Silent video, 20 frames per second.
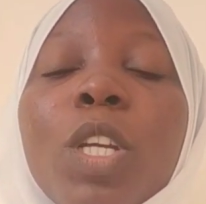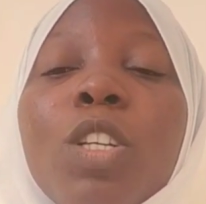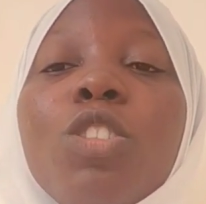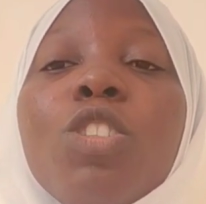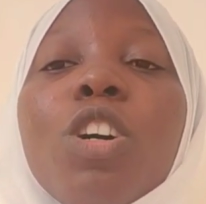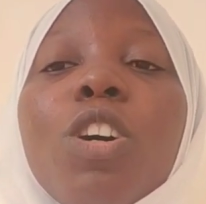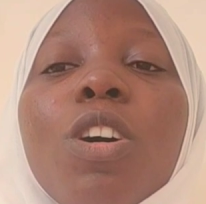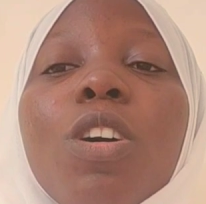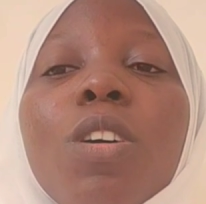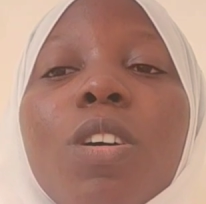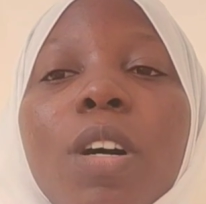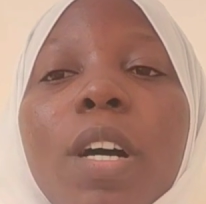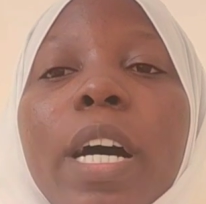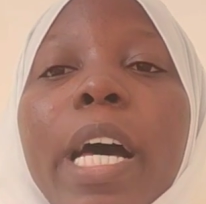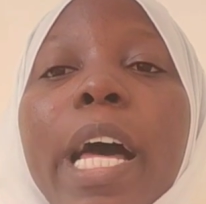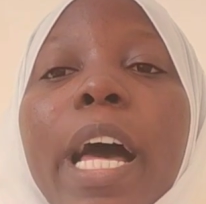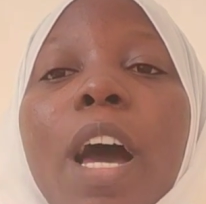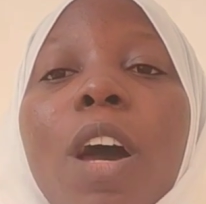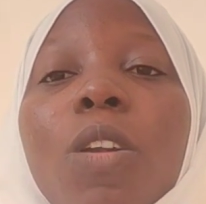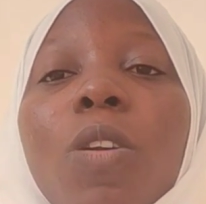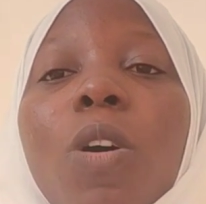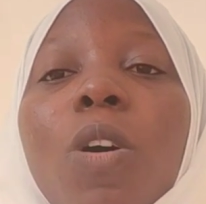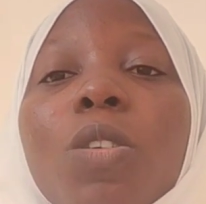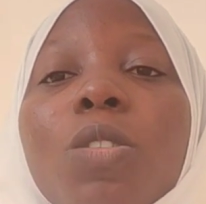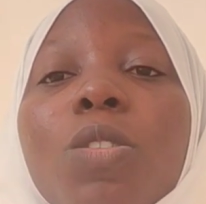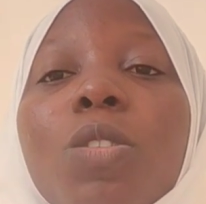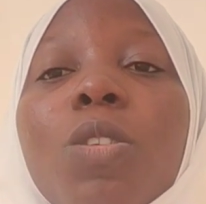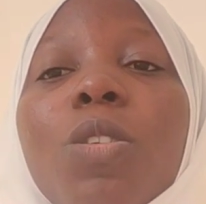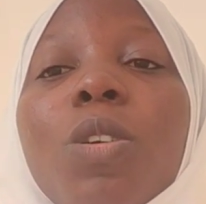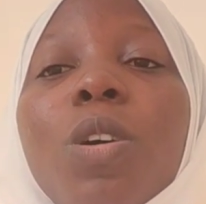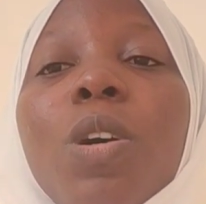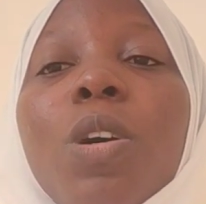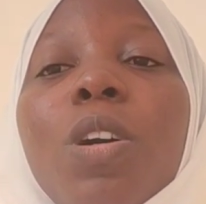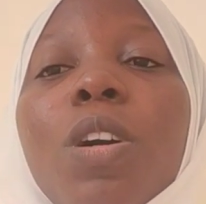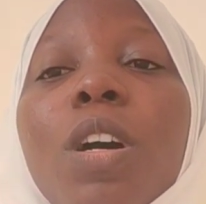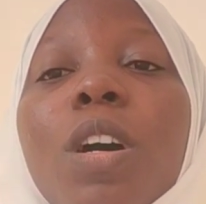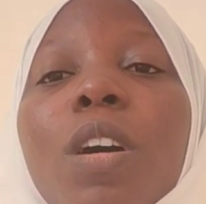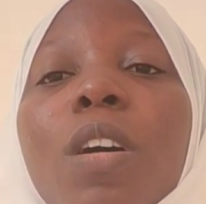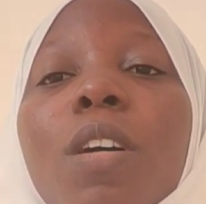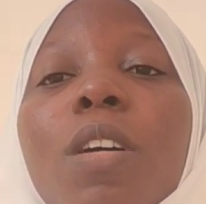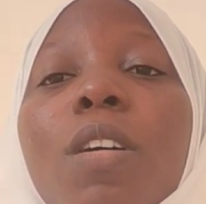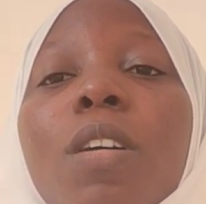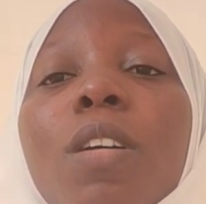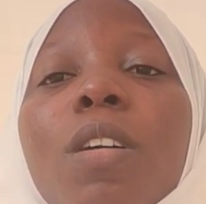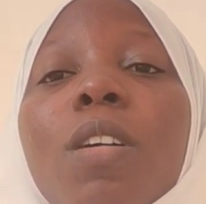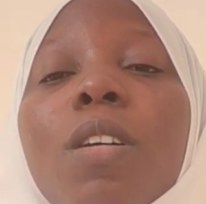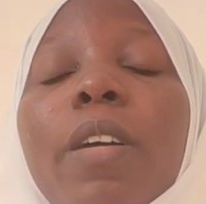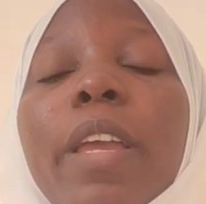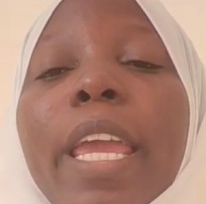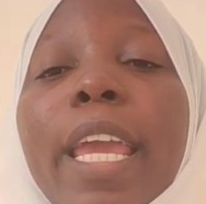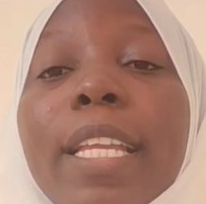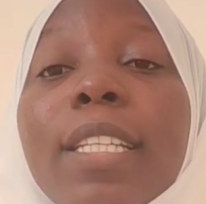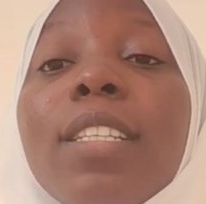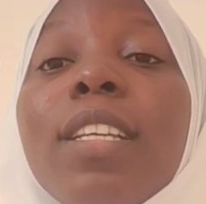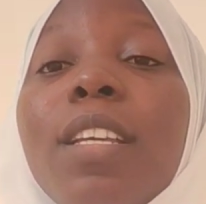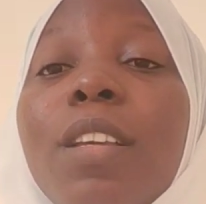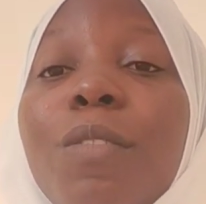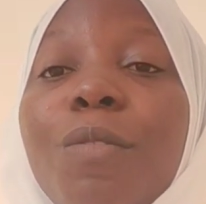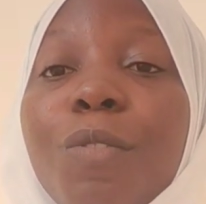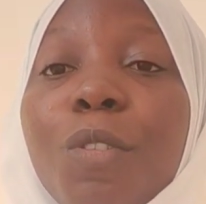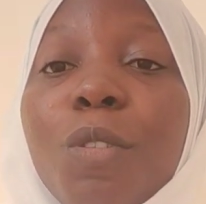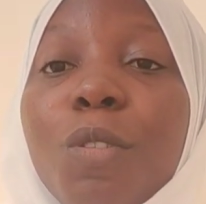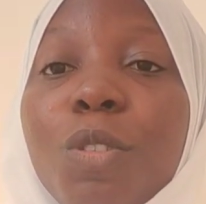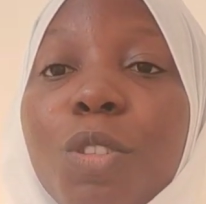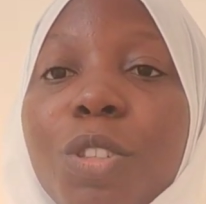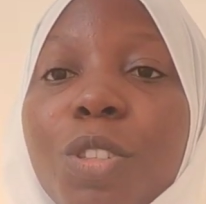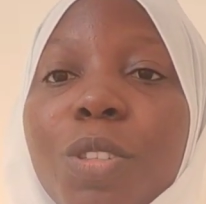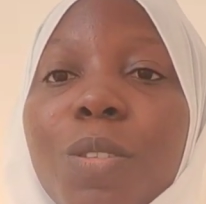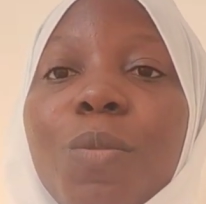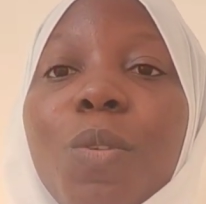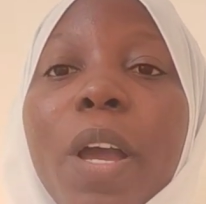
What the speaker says: and also aid involution.